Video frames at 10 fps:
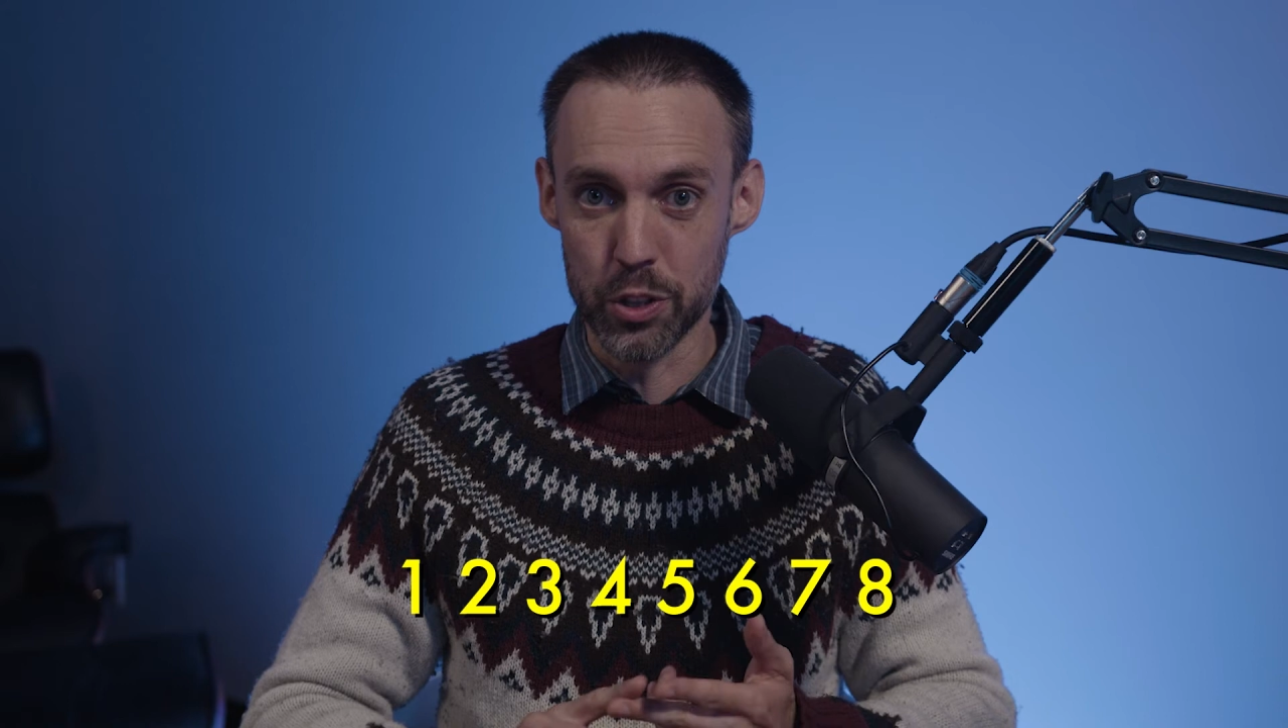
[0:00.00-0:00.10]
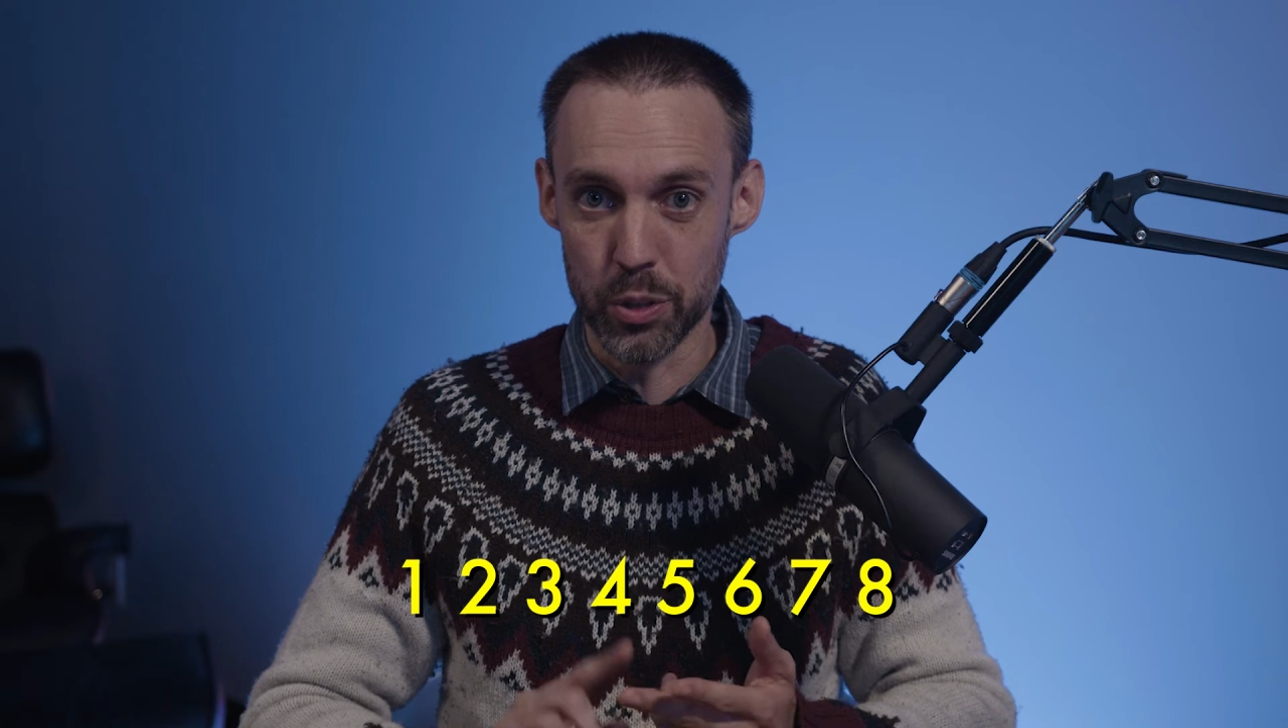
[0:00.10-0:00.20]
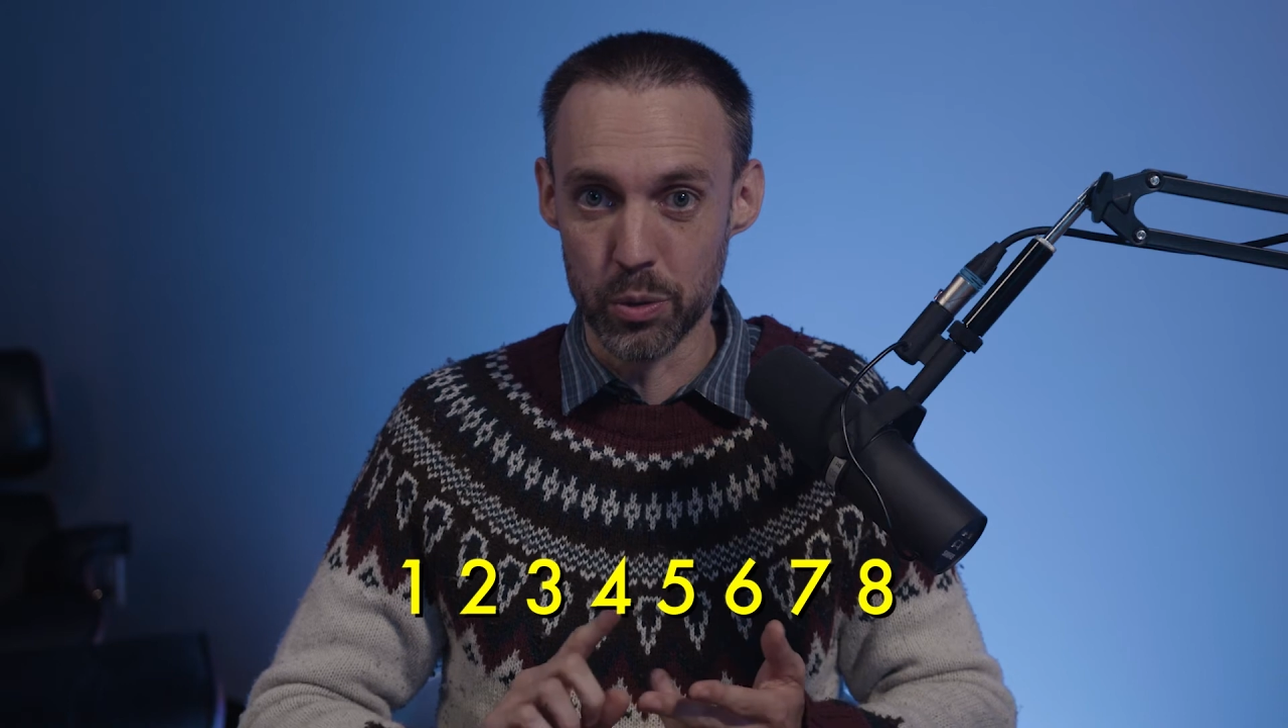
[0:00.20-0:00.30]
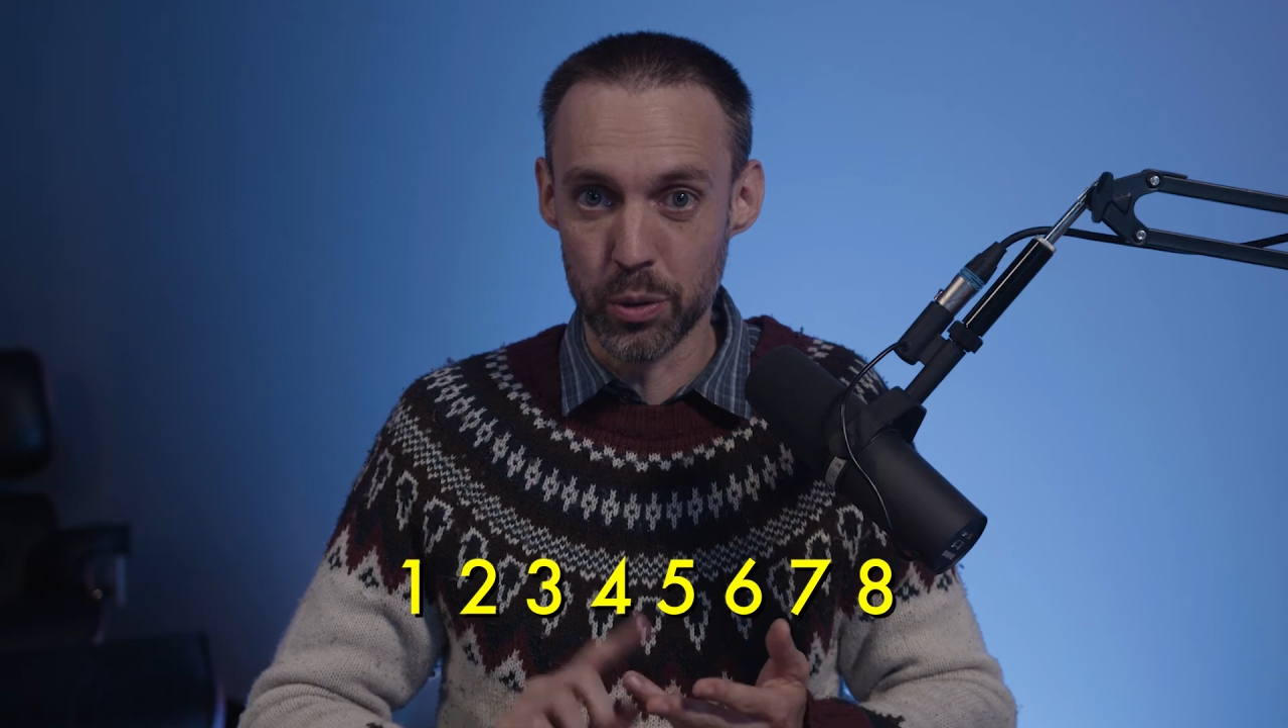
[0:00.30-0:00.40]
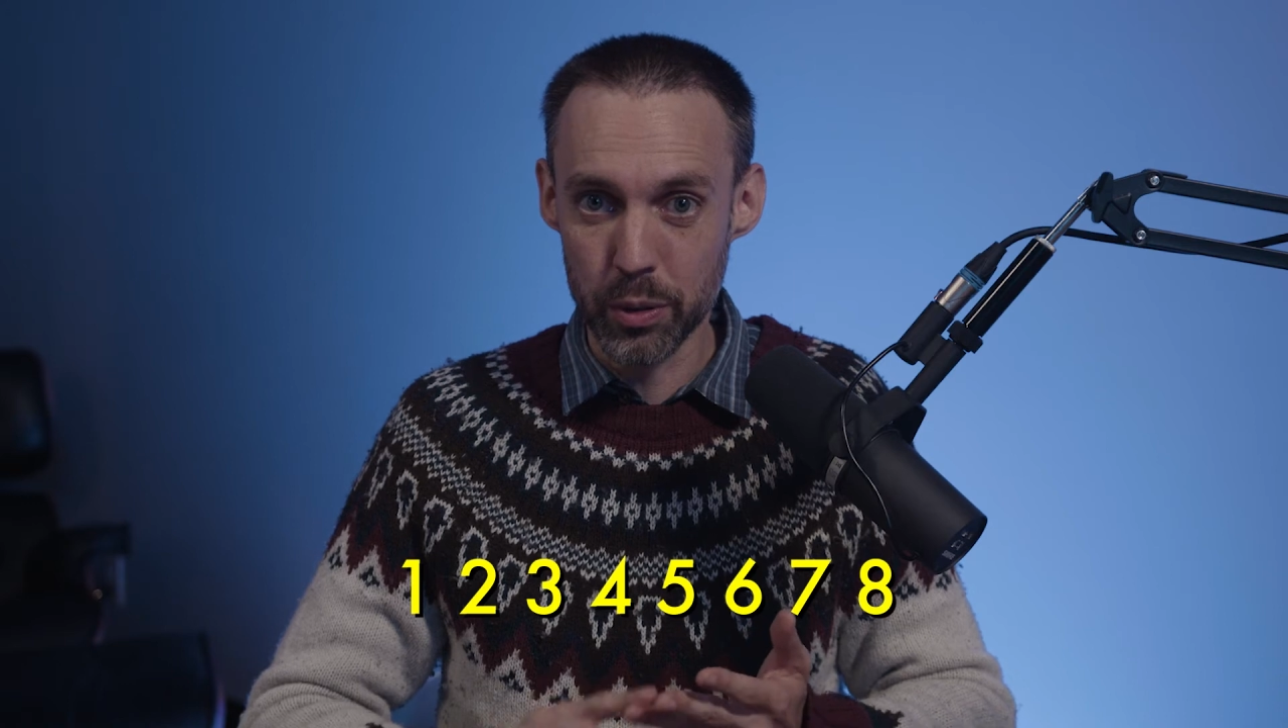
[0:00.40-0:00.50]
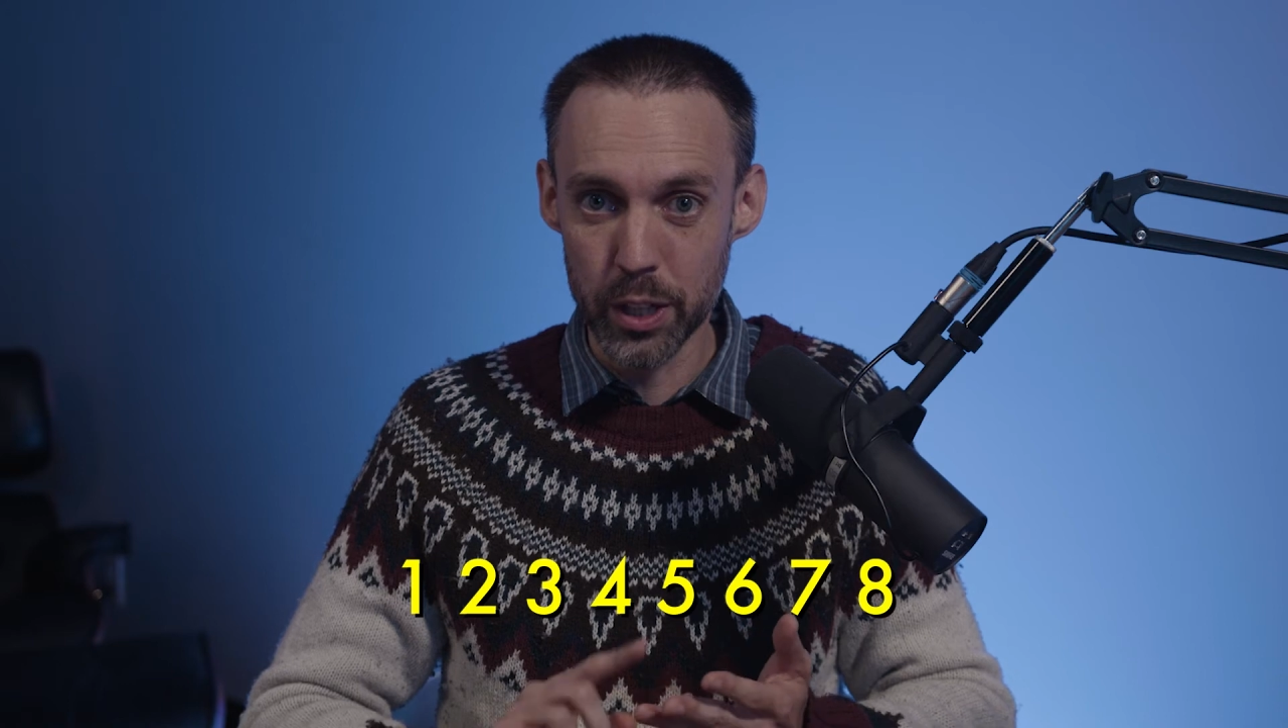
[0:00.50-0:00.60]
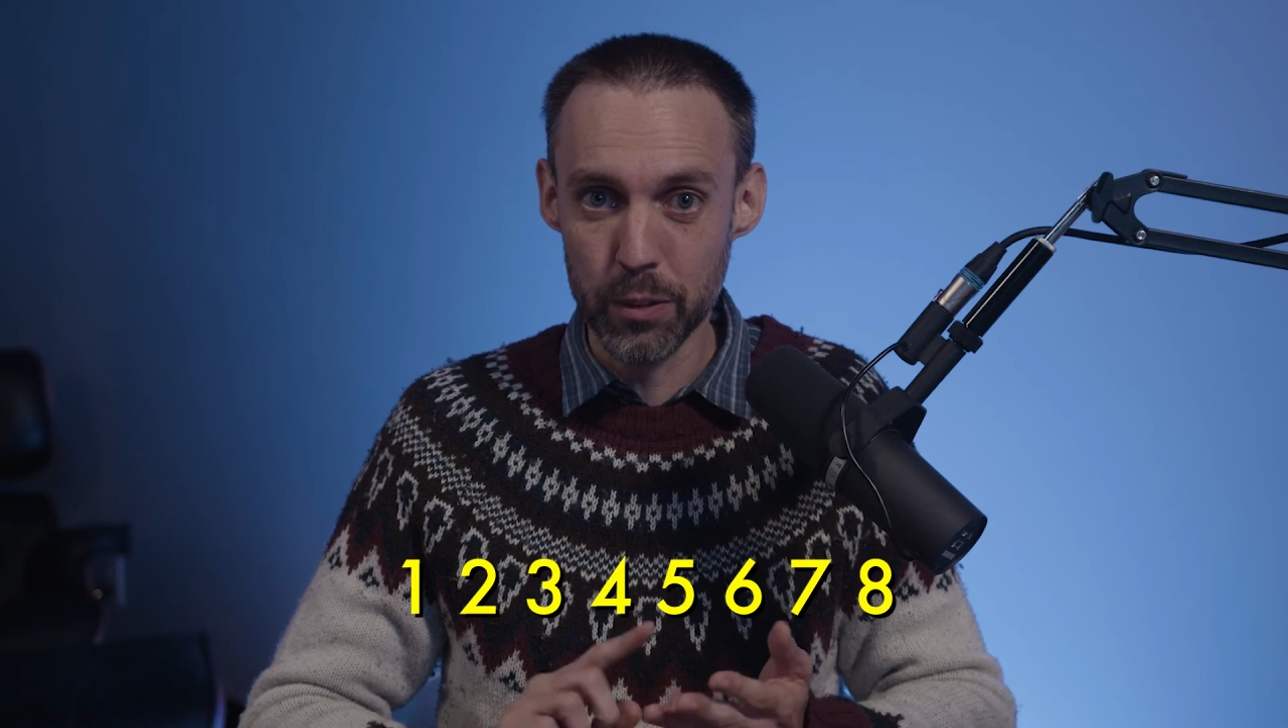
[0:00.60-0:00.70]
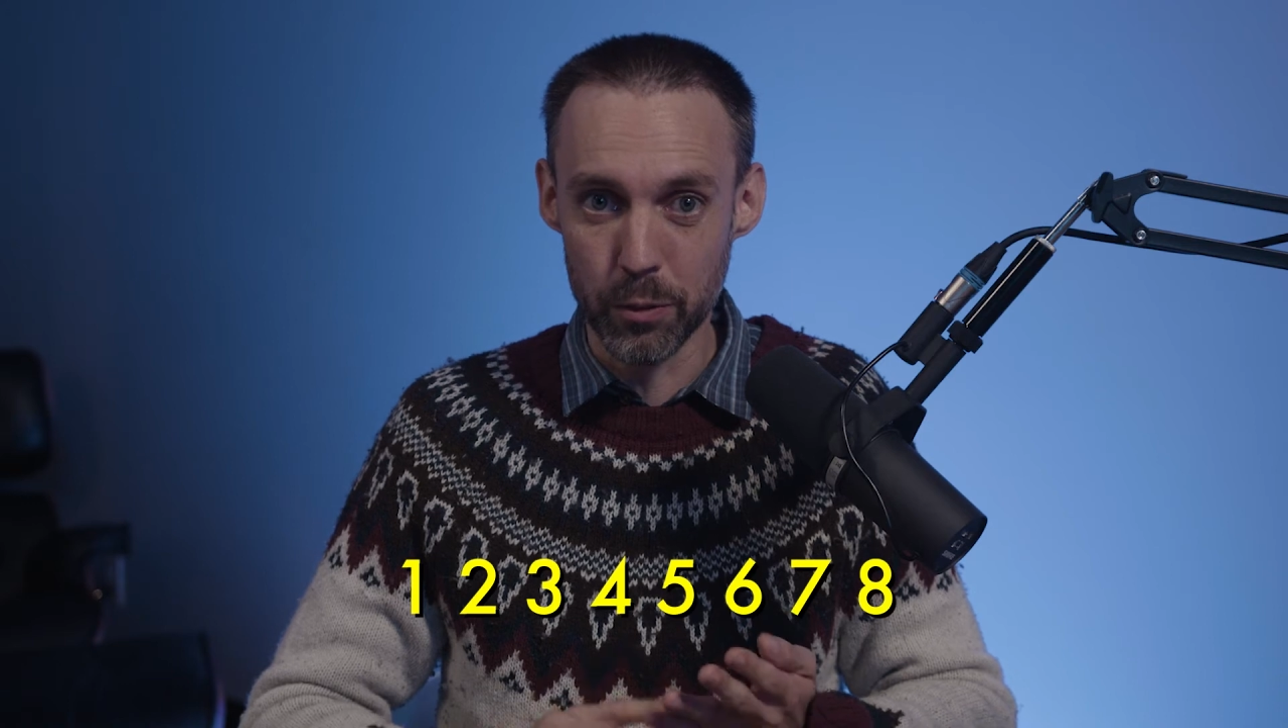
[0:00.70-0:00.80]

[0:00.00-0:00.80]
2, 3,